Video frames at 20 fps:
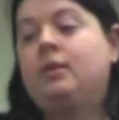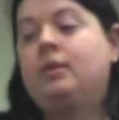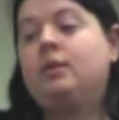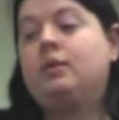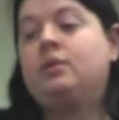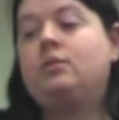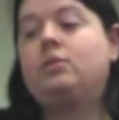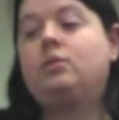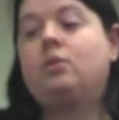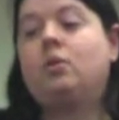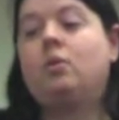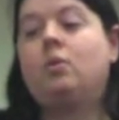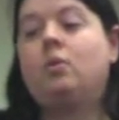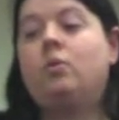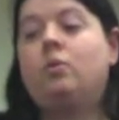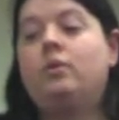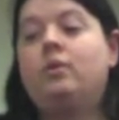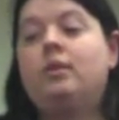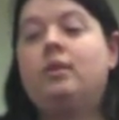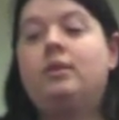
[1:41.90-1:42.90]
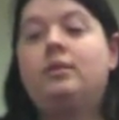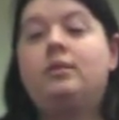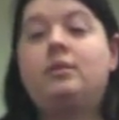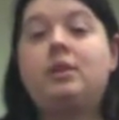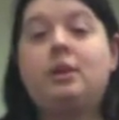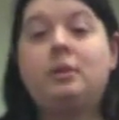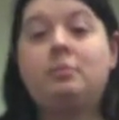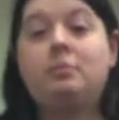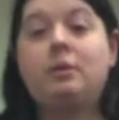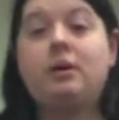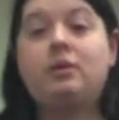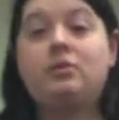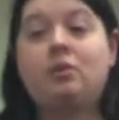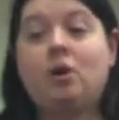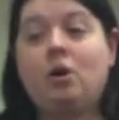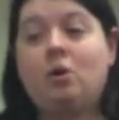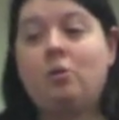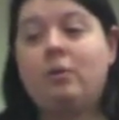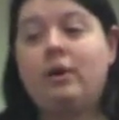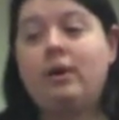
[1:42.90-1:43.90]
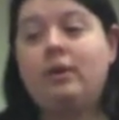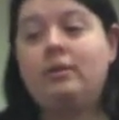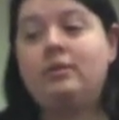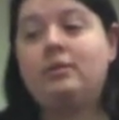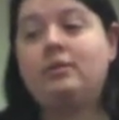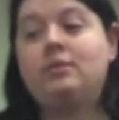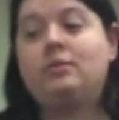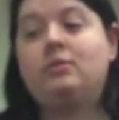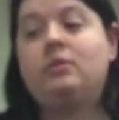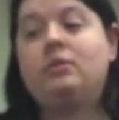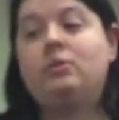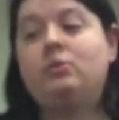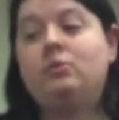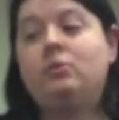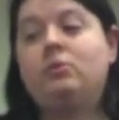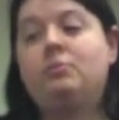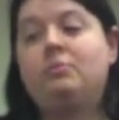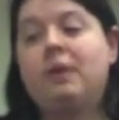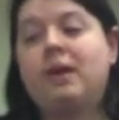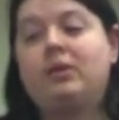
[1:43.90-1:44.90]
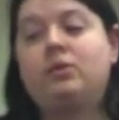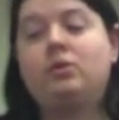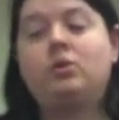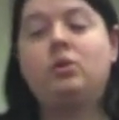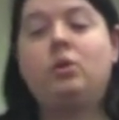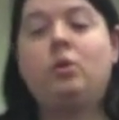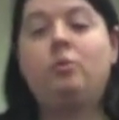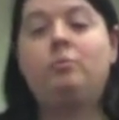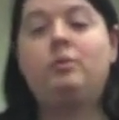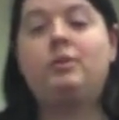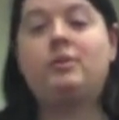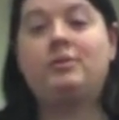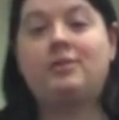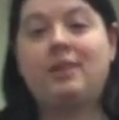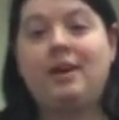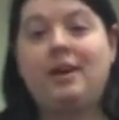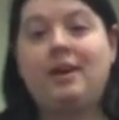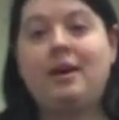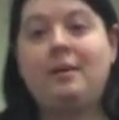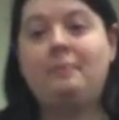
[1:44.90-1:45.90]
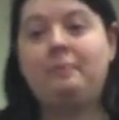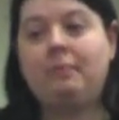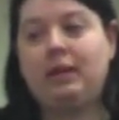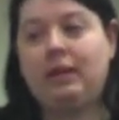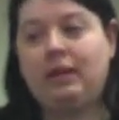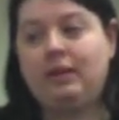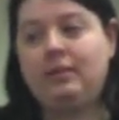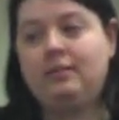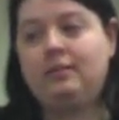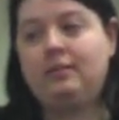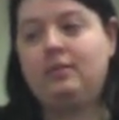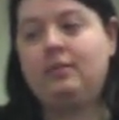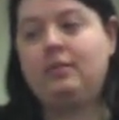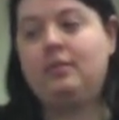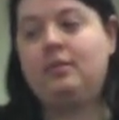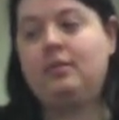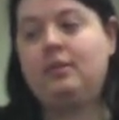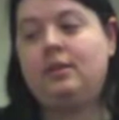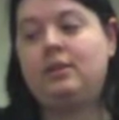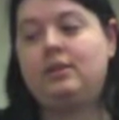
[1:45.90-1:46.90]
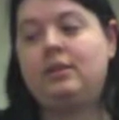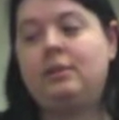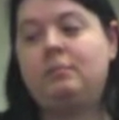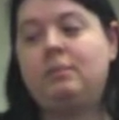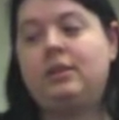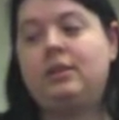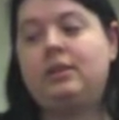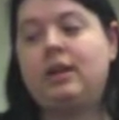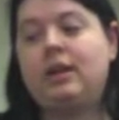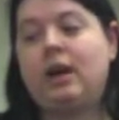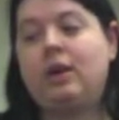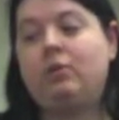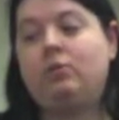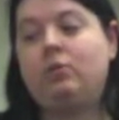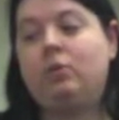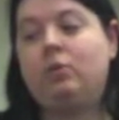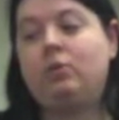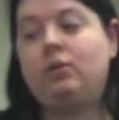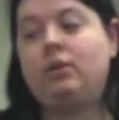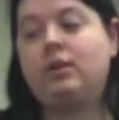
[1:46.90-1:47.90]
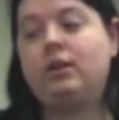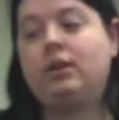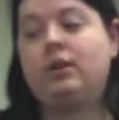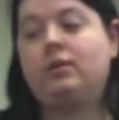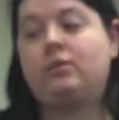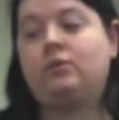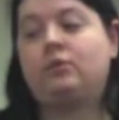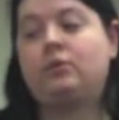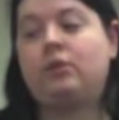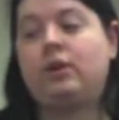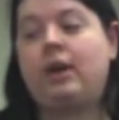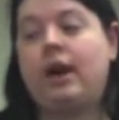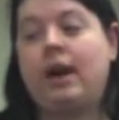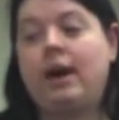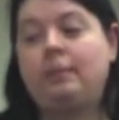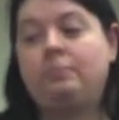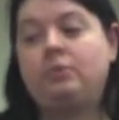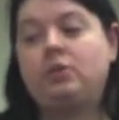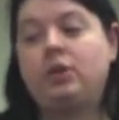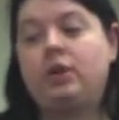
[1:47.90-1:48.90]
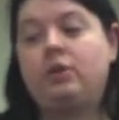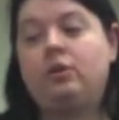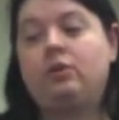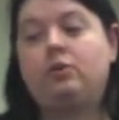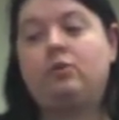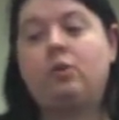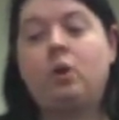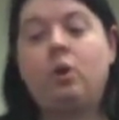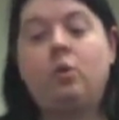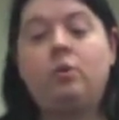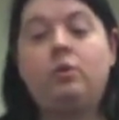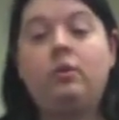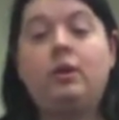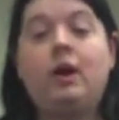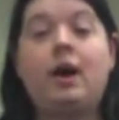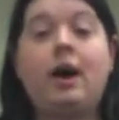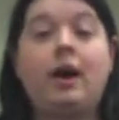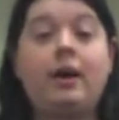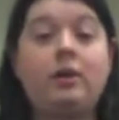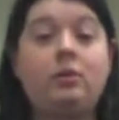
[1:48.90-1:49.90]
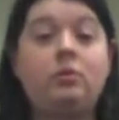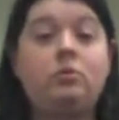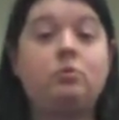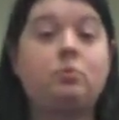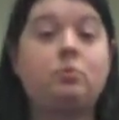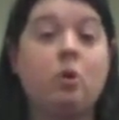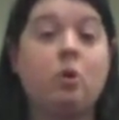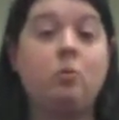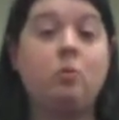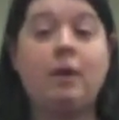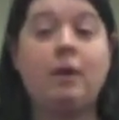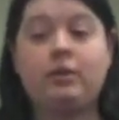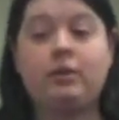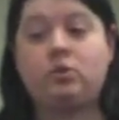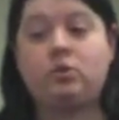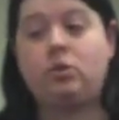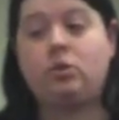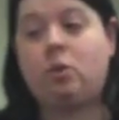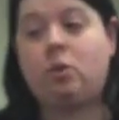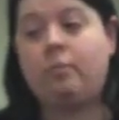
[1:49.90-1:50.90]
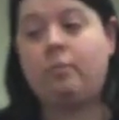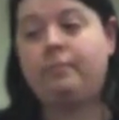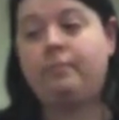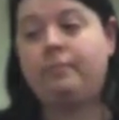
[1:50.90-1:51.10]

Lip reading: So the tip, as always, is to use a metronome to stay on beat. These can be downloaded as free apps on your phone. I use Pro Metronome.